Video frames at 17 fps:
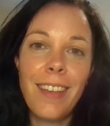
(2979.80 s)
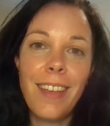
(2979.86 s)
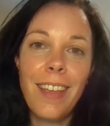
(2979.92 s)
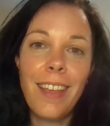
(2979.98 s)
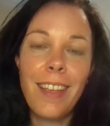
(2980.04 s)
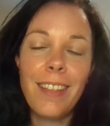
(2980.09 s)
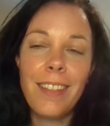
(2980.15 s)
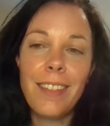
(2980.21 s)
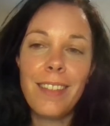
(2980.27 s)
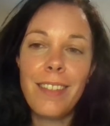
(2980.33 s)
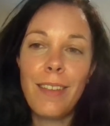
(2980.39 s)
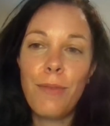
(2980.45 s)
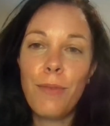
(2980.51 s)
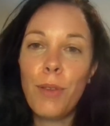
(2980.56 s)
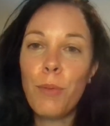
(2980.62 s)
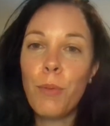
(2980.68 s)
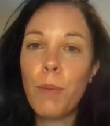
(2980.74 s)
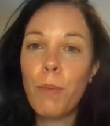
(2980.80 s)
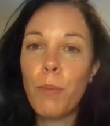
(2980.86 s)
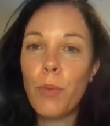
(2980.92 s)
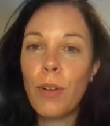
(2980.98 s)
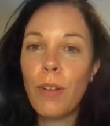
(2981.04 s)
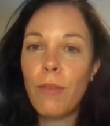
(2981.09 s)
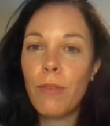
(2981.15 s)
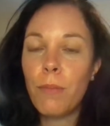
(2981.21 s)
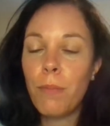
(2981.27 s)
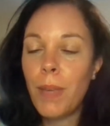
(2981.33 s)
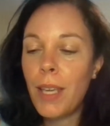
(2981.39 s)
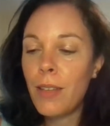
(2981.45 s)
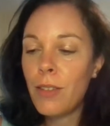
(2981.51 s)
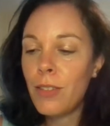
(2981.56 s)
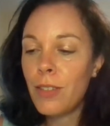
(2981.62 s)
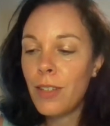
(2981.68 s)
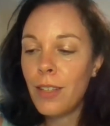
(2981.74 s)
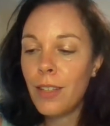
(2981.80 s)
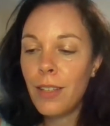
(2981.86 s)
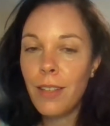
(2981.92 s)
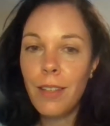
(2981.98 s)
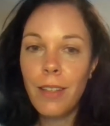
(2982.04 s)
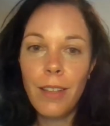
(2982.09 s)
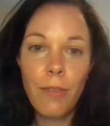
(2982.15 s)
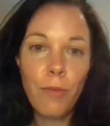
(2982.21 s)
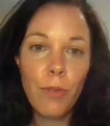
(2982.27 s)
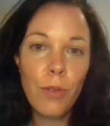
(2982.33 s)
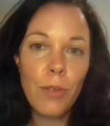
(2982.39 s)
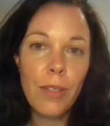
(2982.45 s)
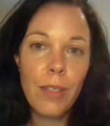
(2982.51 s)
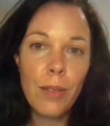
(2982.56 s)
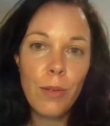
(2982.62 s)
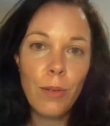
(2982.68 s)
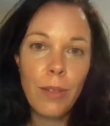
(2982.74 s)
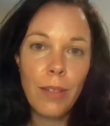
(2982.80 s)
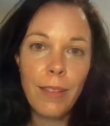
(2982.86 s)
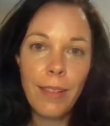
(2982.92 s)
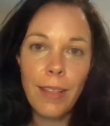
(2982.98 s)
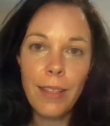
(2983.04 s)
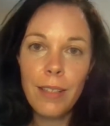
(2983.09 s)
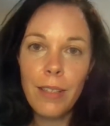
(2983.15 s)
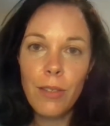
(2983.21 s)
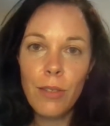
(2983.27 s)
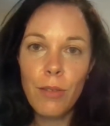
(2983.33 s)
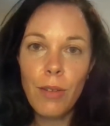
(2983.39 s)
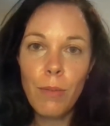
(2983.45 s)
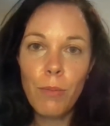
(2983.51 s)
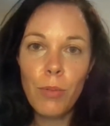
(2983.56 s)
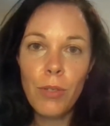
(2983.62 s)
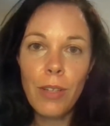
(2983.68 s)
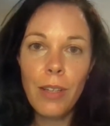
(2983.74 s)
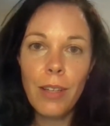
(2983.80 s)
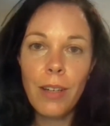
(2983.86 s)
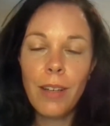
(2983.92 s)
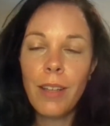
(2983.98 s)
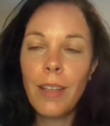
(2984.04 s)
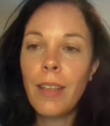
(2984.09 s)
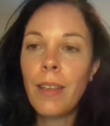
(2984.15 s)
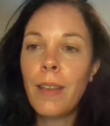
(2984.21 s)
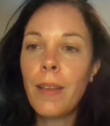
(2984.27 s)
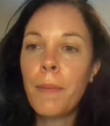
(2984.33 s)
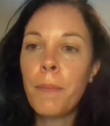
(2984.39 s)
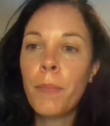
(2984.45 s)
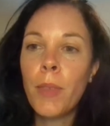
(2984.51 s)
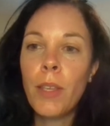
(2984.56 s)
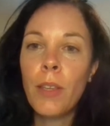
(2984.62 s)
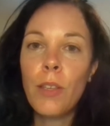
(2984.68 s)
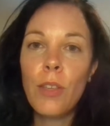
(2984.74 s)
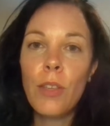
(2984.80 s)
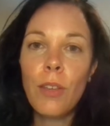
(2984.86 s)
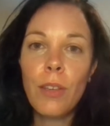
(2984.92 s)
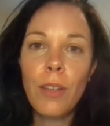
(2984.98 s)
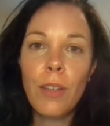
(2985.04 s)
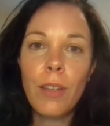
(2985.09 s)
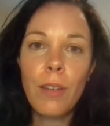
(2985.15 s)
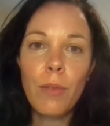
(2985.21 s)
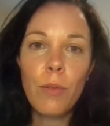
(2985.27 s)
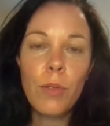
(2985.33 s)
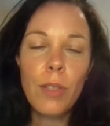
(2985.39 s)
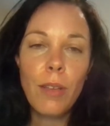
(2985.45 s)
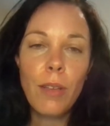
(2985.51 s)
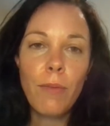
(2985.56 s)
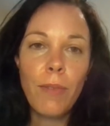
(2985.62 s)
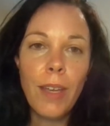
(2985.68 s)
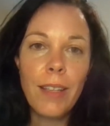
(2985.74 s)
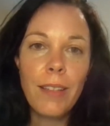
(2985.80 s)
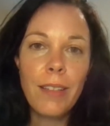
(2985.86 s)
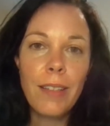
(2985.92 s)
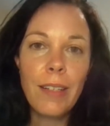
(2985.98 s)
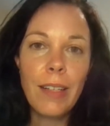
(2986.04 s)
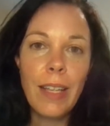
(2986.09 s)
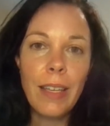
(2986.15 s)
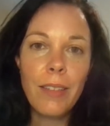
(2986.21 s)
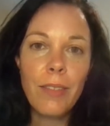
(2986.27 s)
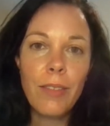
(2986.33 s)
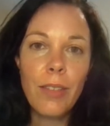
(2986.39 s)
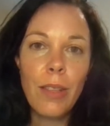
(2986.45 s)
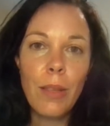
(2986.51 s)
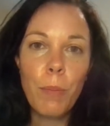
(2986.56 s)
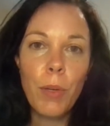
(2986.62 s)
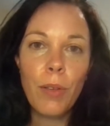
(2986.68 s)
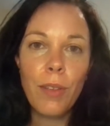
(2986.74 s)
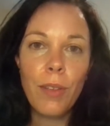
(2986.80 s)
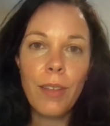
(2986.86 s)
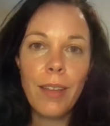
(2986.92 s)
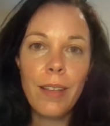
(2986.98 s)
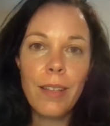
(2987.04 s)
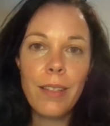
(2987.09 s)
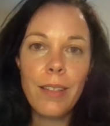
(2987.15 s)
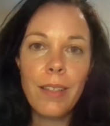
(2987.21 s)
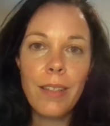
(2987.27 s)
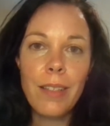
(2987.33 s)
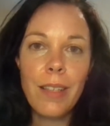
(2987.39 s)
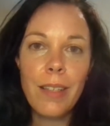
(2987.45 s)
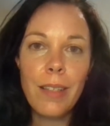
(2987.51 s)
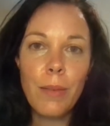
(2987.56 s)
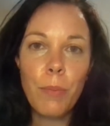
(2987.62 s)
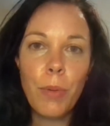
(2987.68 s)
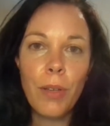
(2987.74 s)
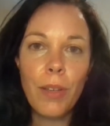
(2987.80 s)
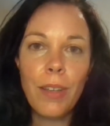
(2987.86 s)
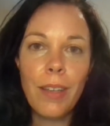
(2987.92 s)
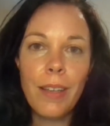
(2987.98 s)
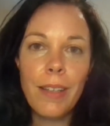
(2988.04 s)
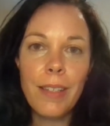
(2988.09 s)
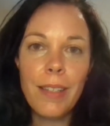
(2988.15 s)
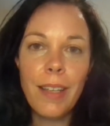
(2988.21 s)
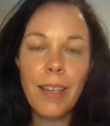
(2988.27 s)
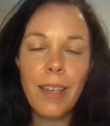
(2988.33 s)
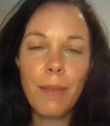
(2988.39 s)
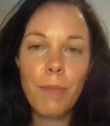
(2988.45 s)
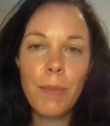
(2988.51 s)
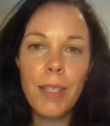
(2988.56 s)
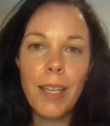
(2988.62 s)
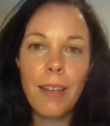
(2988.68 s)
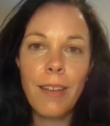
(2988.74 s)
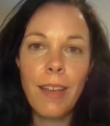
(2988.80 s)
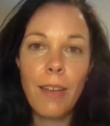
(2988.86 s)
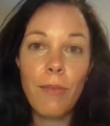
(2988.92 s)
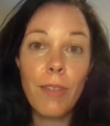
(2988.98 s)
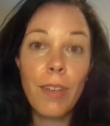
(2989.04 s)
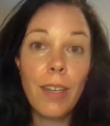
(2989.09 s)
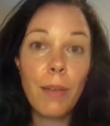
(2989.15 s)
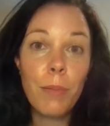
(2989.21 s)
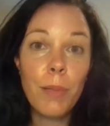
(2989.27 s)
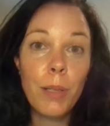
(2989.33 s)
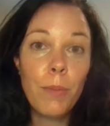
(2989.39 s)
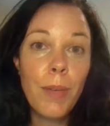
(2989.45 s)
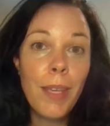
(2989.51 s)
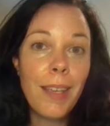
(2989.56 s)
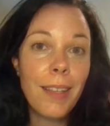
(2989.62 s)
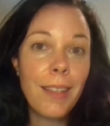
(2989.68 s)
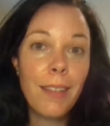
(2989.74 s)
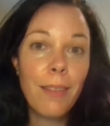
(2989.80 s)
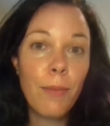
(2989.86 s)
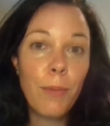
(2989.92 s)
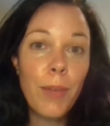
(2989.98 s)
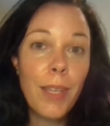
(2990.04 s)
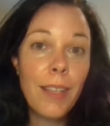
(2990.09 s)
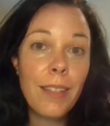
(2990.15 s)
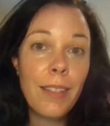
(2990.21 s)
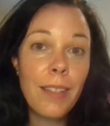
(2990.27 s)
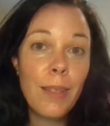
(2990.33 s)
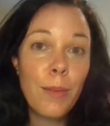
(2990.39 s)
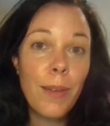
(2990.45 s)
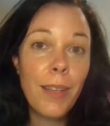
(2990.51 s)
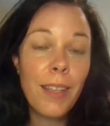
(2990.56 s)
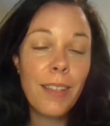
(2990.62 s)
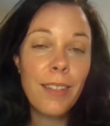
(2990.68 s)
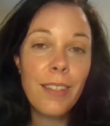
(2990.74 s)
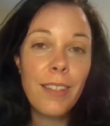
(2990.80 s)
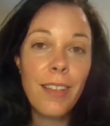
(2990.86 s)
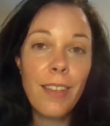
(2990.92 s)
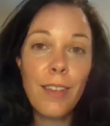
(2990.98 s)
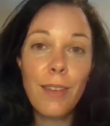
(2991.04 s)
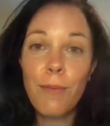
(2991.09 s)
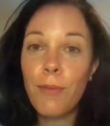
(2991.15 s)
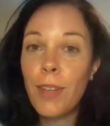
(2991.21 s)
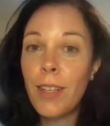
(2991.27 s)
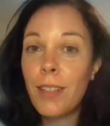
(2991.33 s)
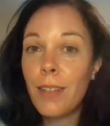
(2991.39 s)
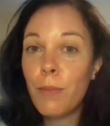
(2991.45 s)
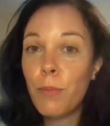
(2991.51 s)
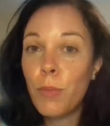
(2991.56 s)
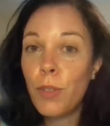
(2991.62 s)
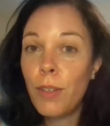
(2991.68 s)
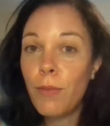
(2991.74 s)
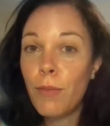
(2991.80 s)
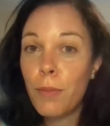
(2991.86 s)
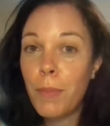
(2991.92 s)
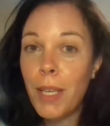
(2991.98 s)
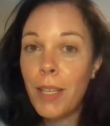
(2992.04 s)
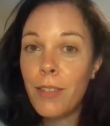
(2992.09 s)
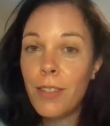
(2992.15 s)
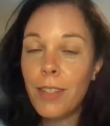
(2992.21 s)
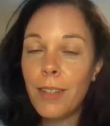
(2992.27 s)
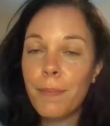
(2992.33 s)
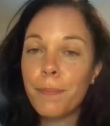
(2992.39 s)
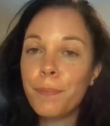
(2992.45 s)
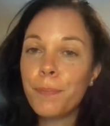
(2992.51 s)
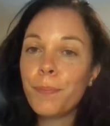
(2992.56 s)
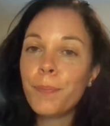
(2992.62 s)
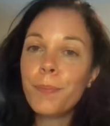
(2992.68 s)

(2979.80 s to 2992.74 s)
if you want more information, of course, it's all in the description. You can also find a link to the podcast, because there's a podcast that comes out every couple of weeks as well. So you can find out more information